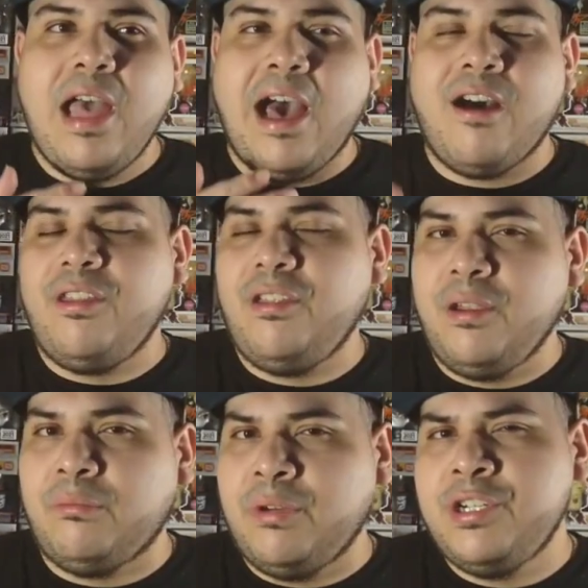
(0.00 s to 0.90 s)
how
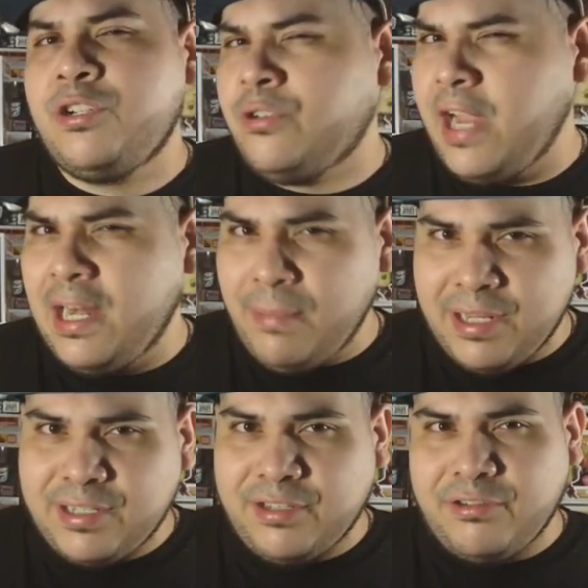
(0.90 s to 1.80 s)
the original
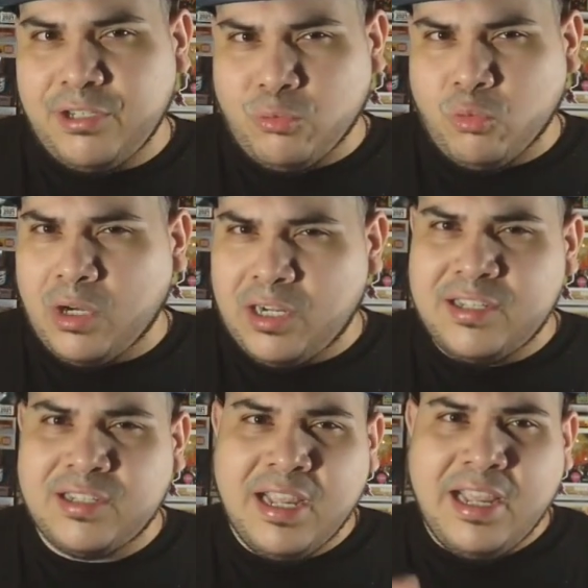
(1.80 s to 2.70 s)
anime series
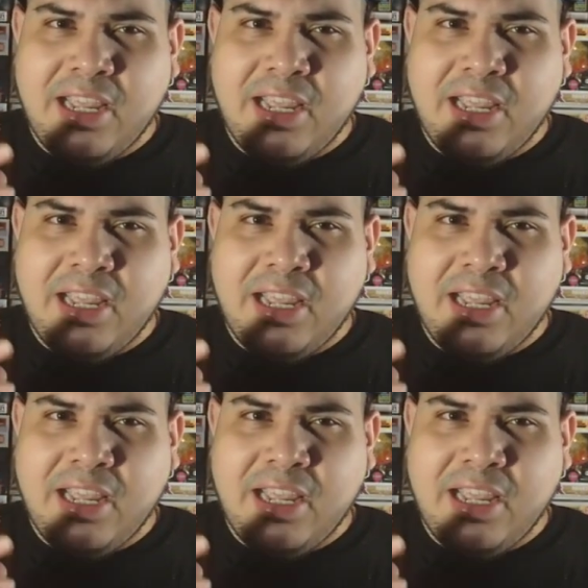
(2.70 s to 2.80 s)
was